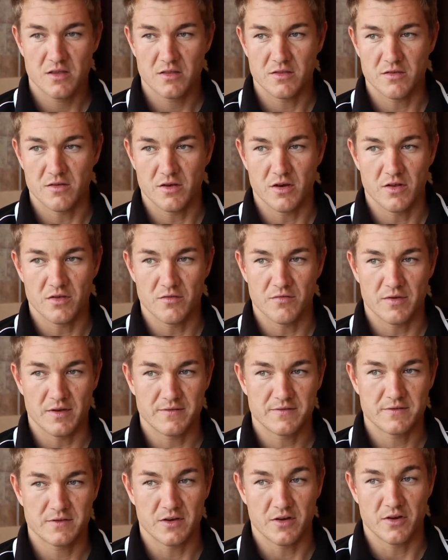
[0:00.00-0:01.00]
You know, the
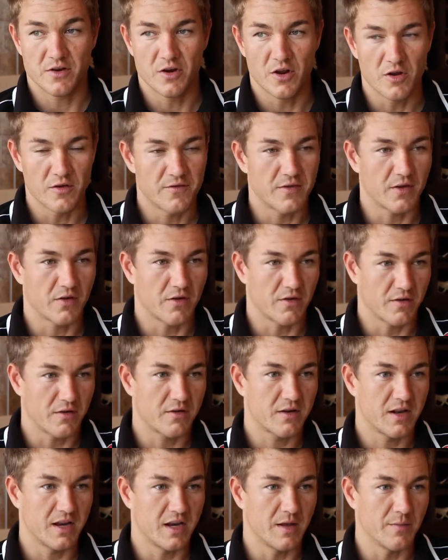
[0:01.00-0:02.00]
roughs, I don't know if they're going to
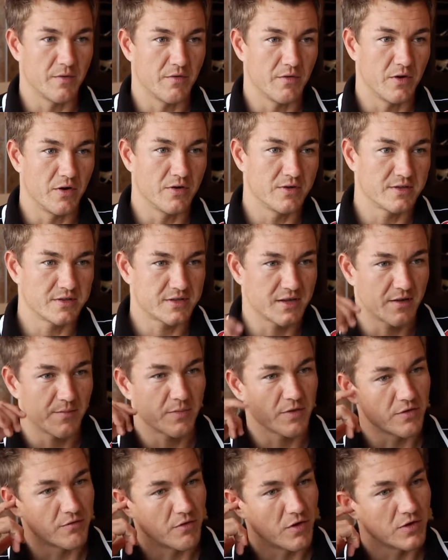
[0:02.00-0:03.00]
clean up the roads and stuff,
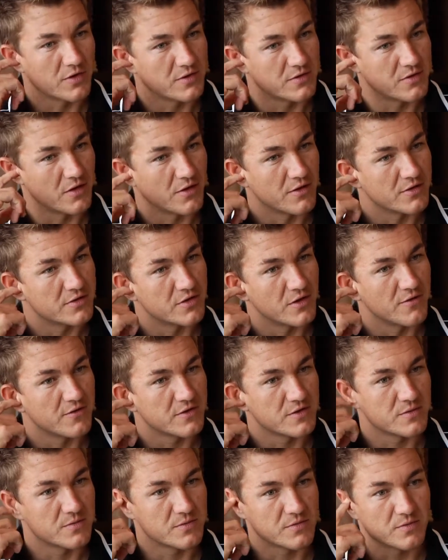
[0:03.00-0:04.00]
but the roads, like the
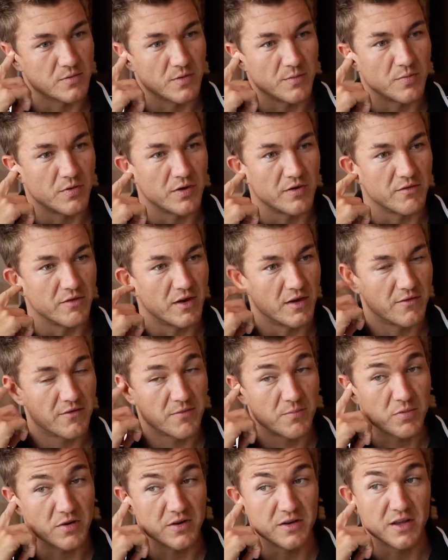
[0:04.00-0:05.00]
surfaces were pretty rough,
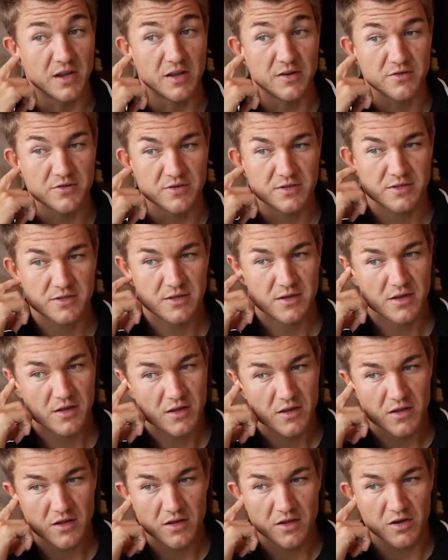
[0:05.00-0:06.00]
pretty dangerous.
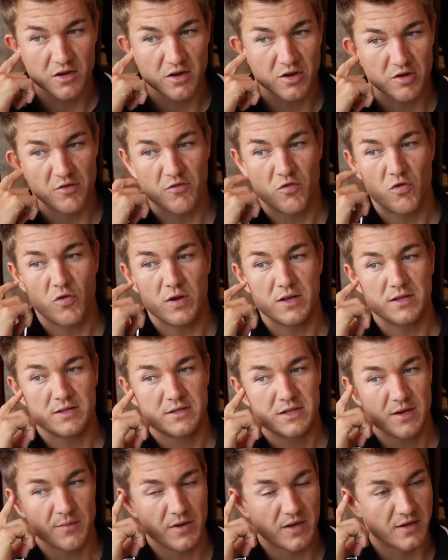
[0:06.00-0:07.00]
You know, you've always,
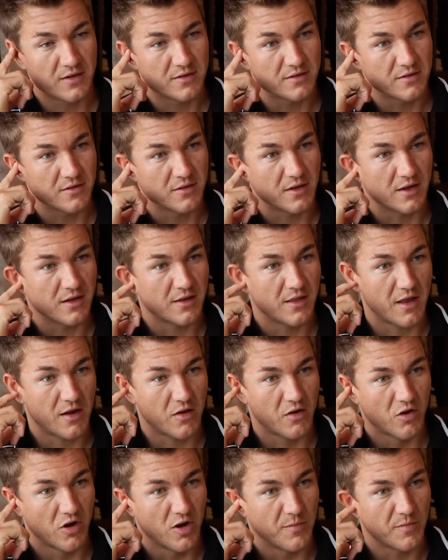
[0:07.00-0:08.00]
coming into that
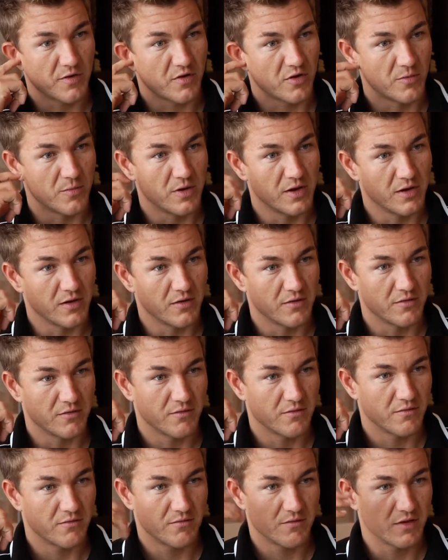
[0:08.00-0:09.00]
climb, you've got to be in
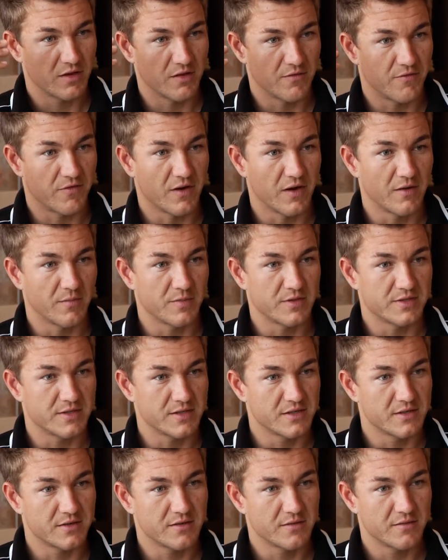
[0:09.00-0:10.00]
the front
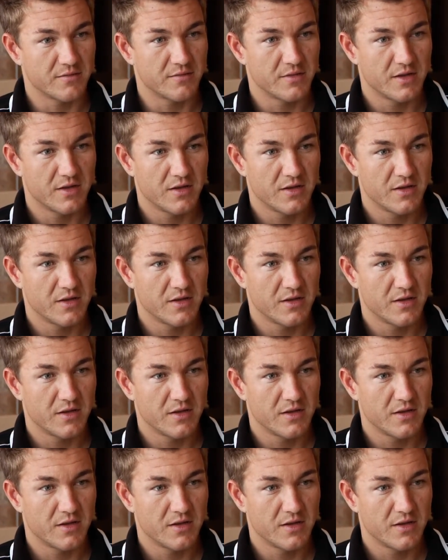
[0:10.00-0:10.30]
position.